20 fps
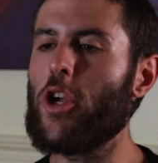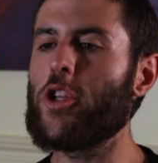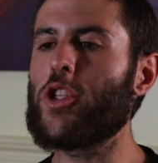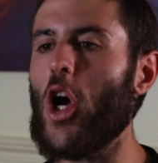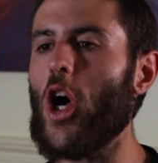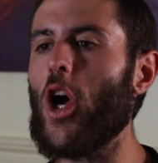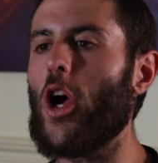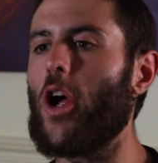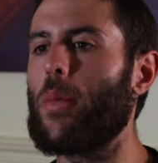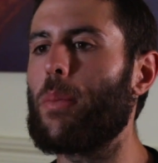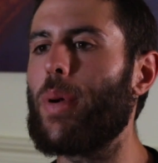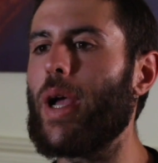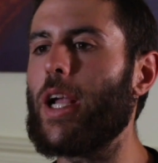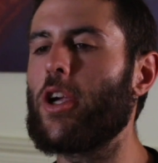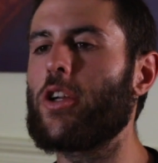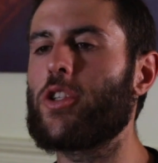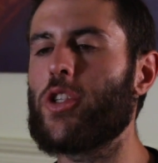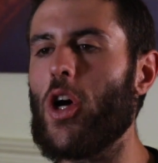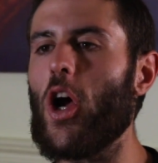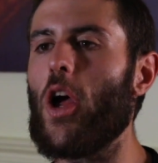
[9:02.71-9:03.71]
But
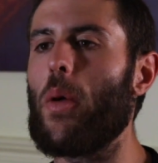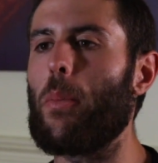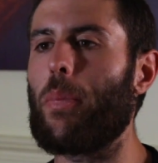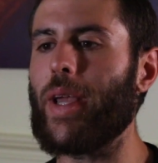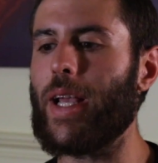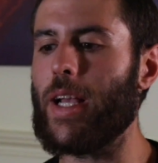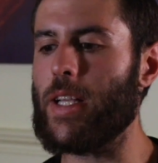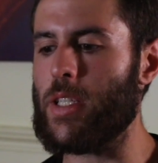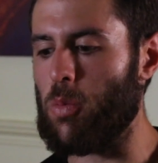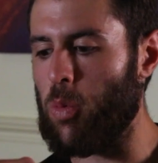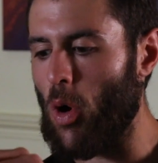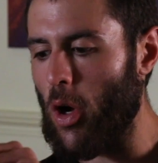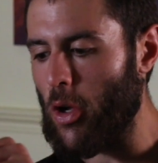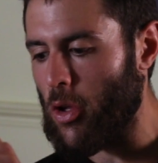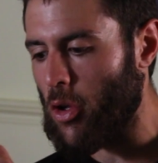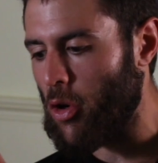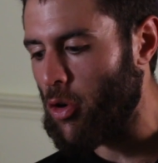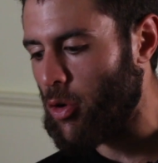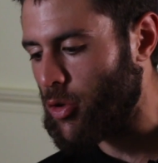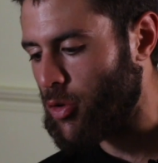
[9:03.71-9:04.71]
you don't, because
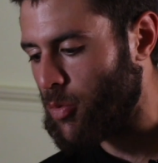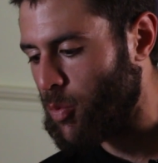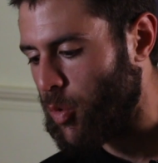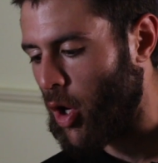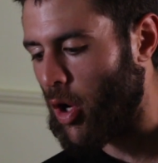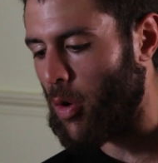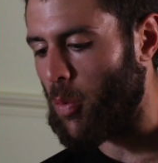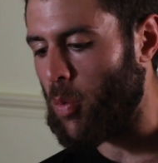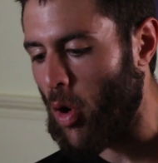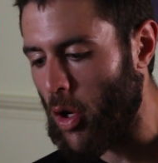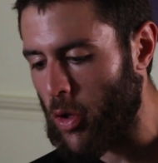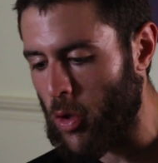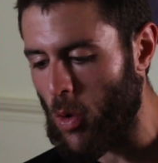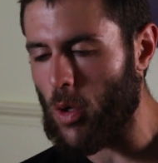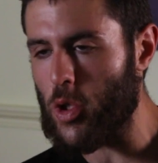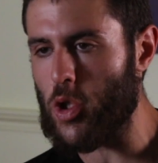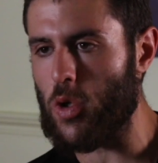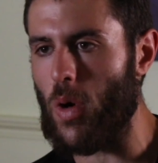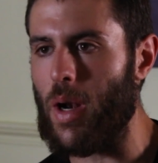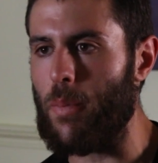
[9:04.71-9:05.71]
what
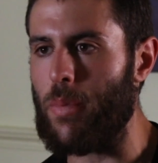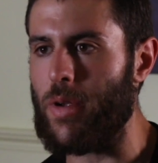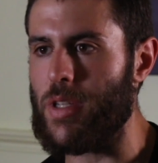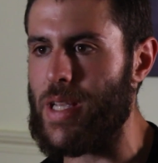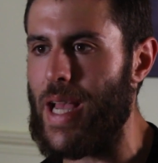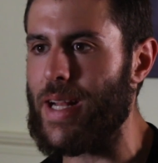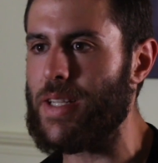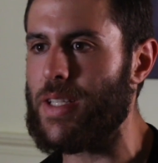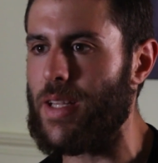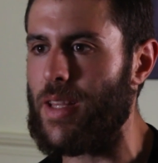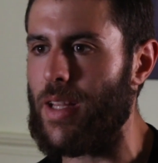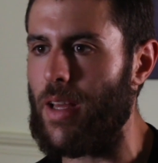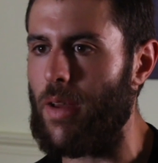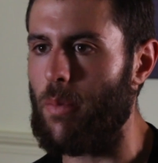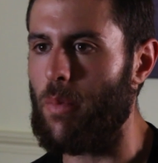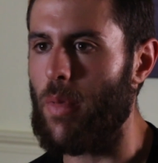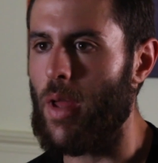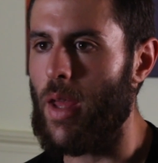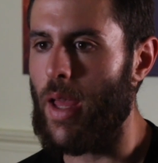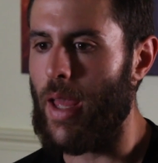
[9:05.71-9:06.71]
you're trying to present to
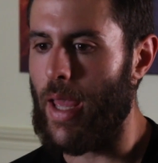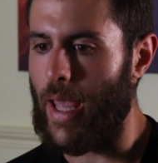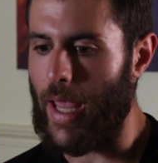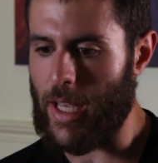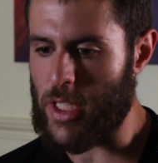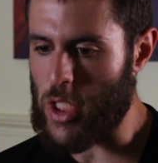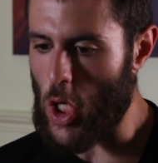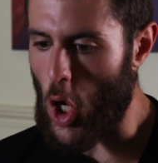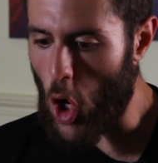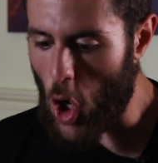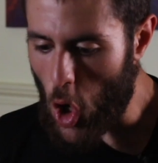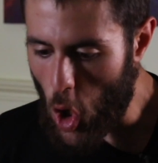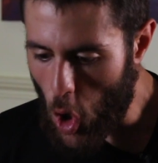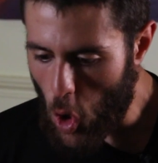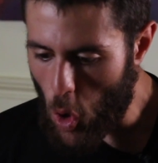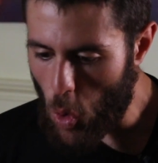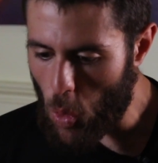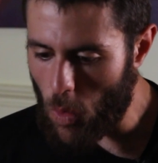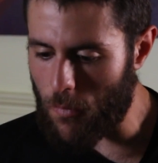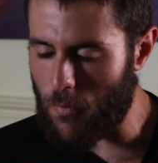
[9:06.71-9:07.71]
them is a
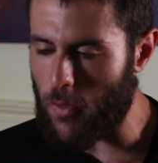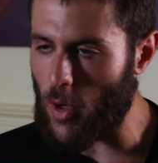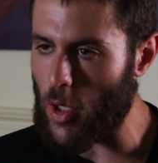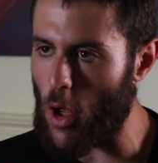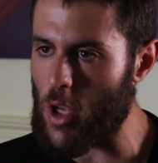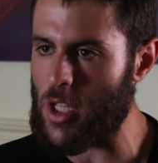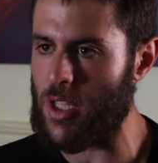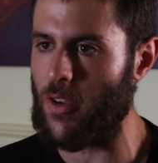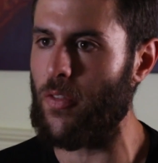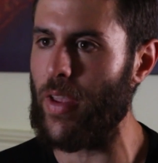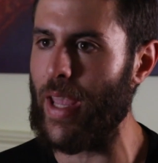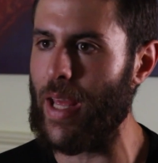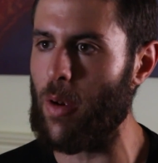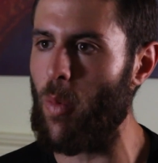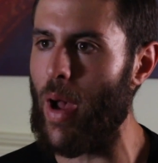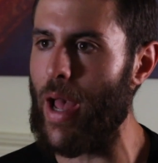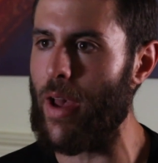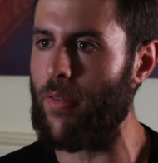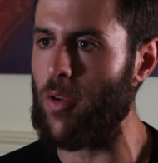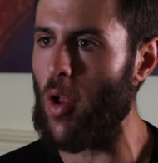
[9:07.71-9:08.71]
whole philosophy and
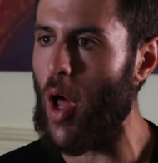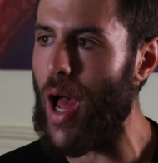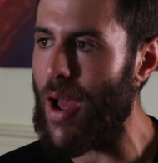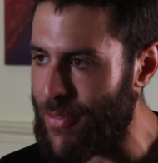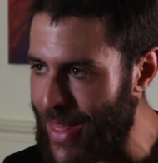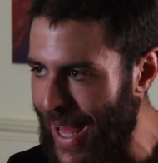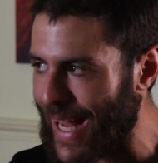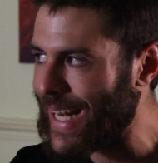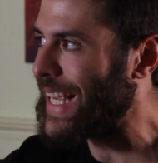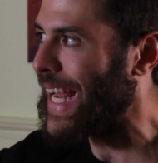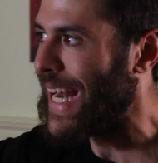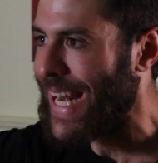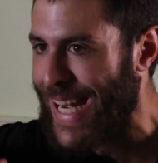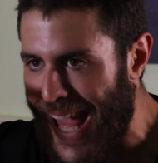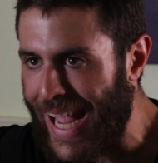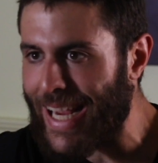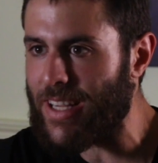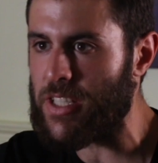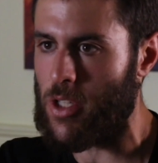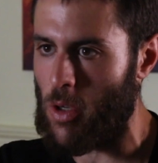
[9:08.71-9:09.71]
way of life that
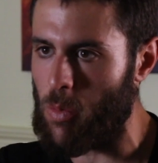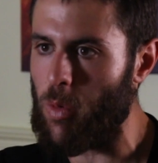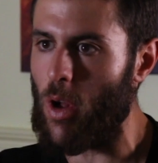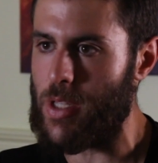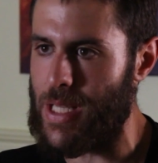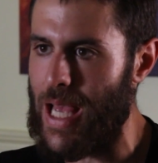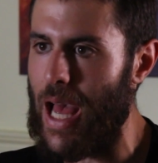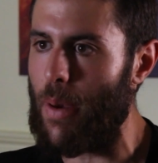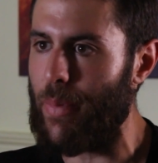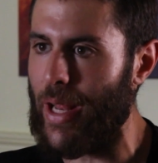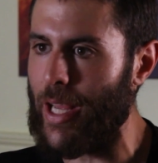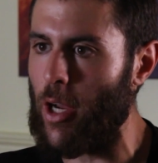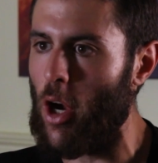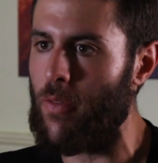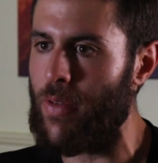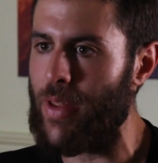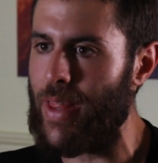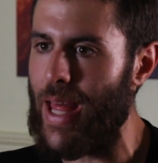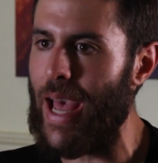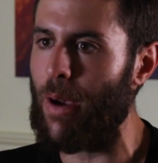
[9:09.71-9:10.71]
connects to what's happening
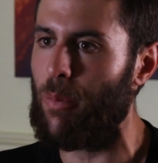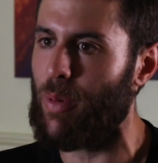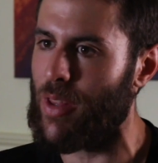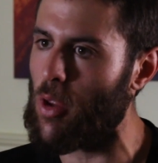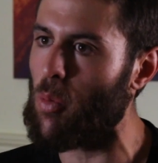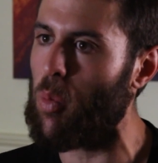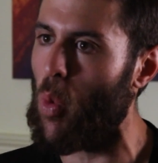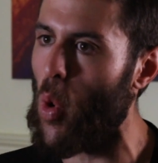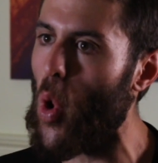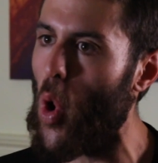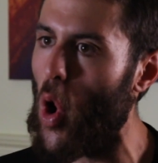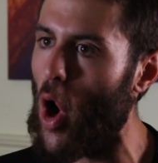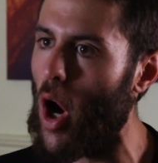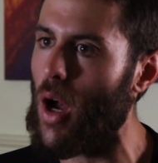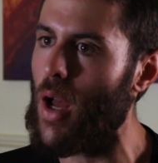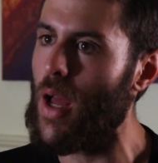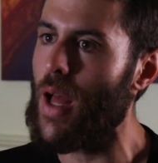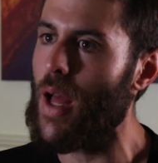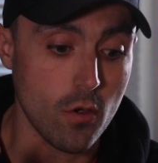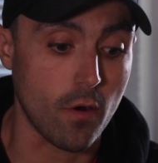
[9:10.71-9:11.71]
over there with the war.
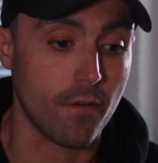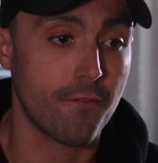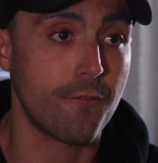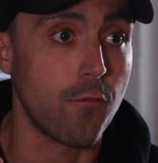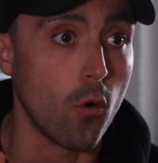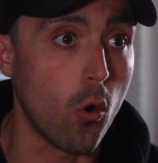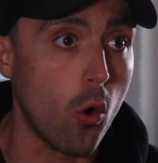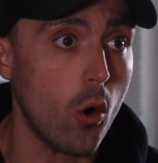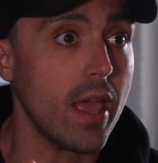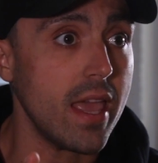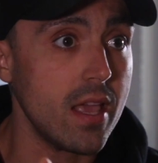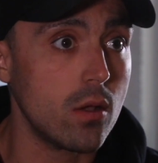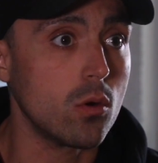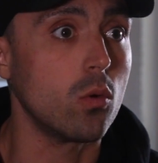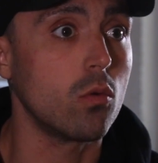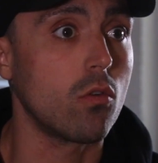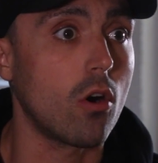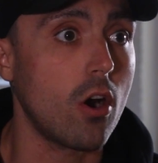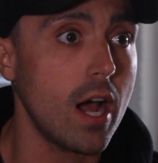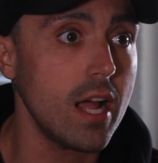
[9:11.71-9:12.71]
you are for
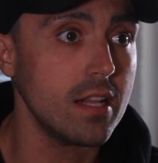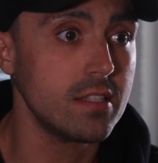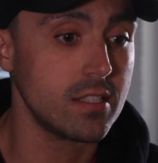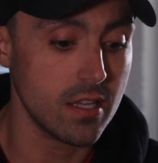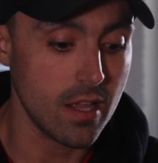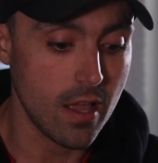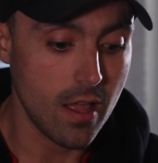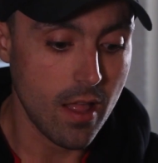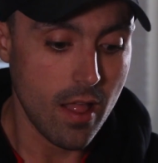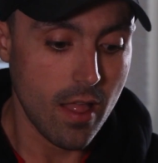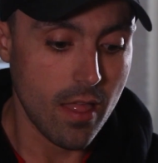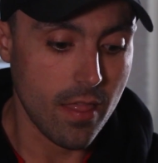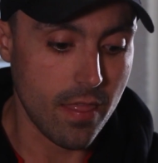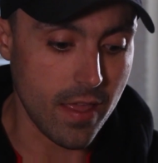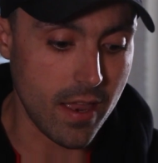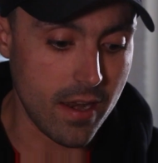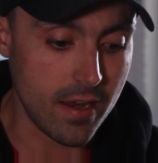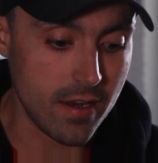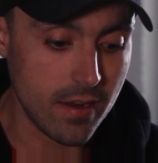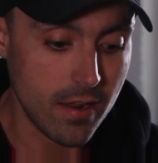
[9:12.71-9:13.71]
equal rights,
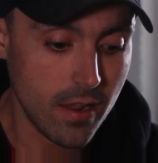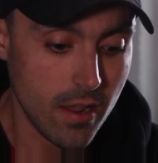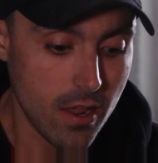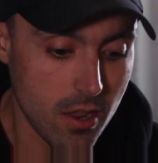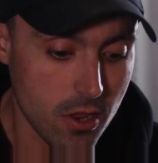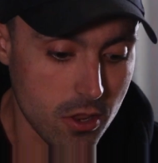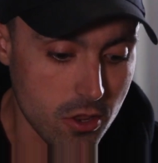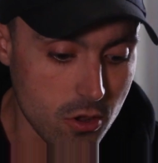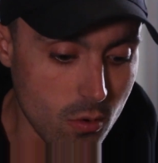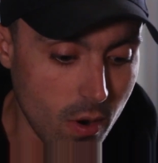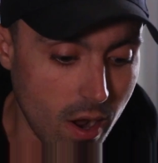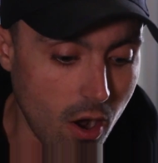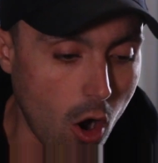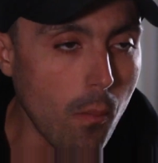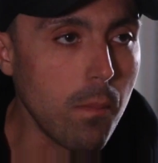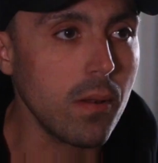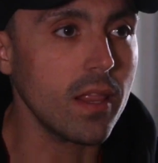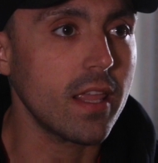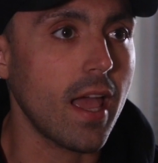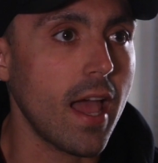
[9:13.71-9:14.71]
then you are
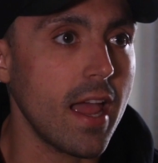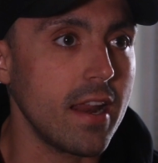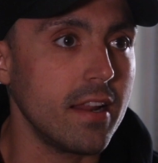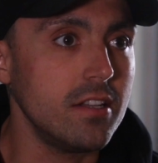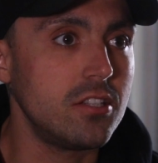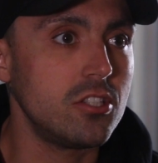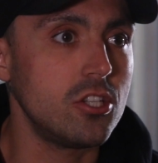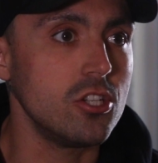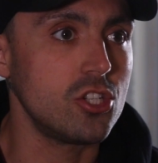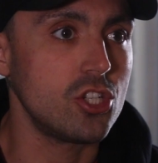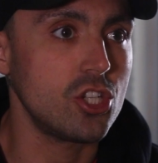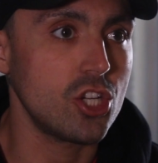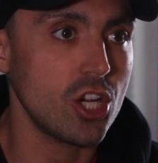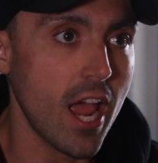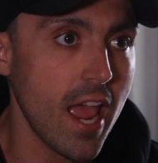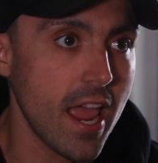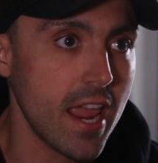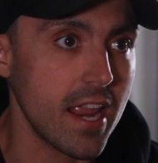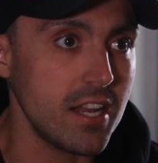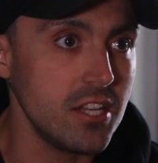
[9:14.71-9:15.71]
obligated to
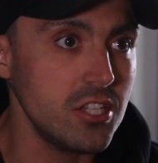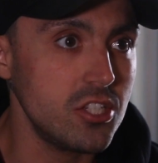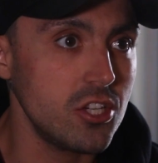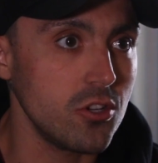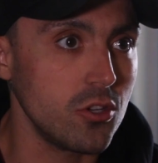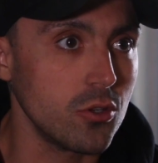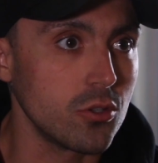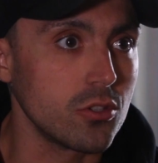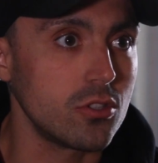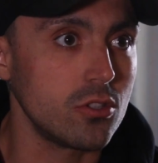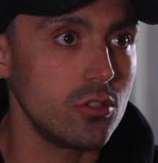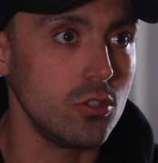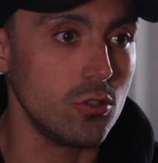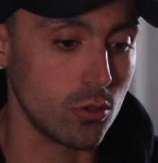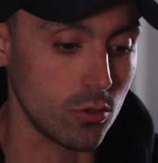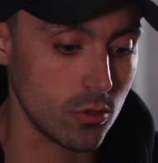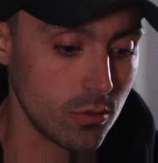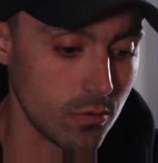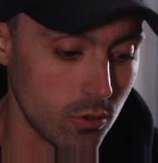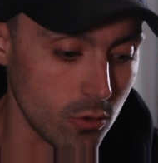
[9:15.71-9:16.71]
change
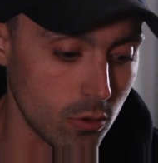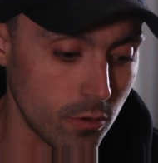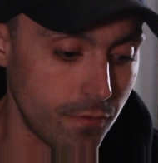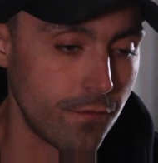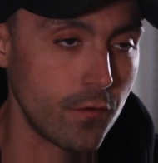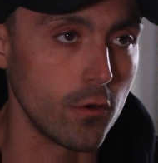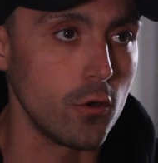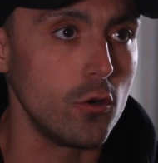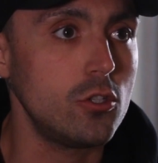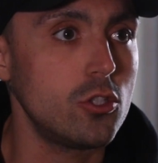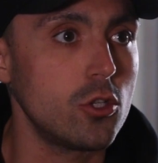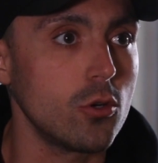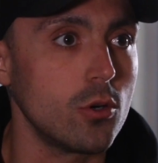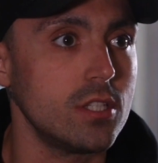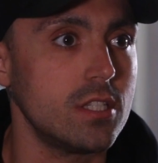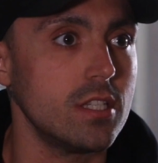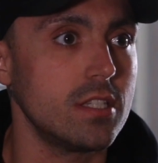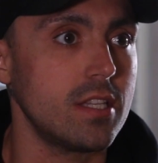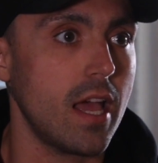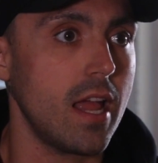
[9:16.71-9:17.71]
your food
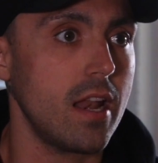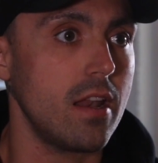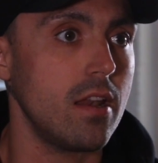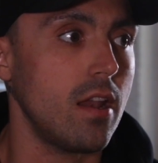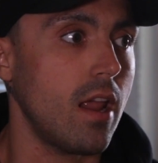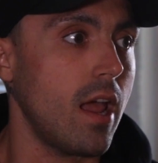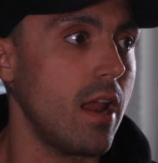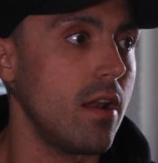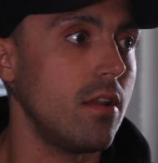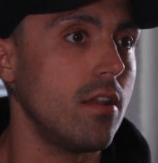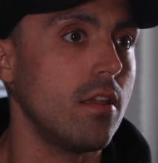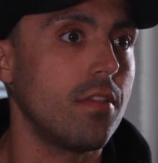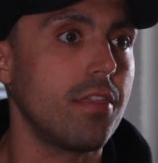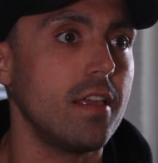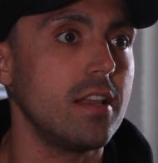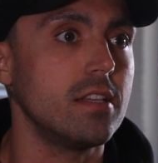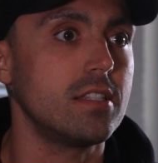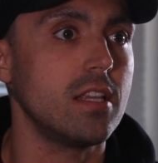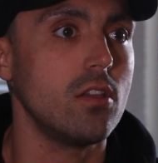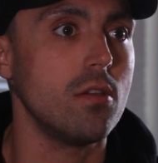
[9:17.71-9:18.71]
choices and
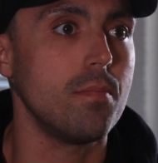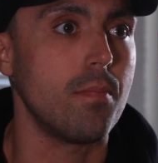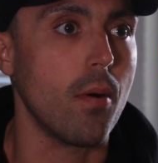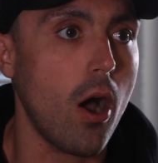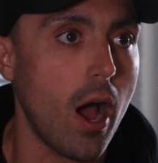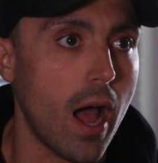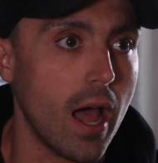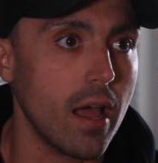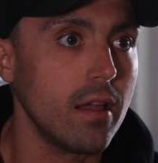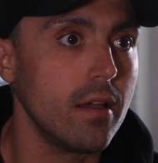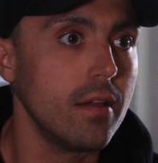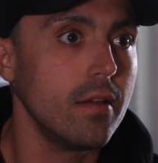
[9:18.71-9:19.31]
the things that you buy.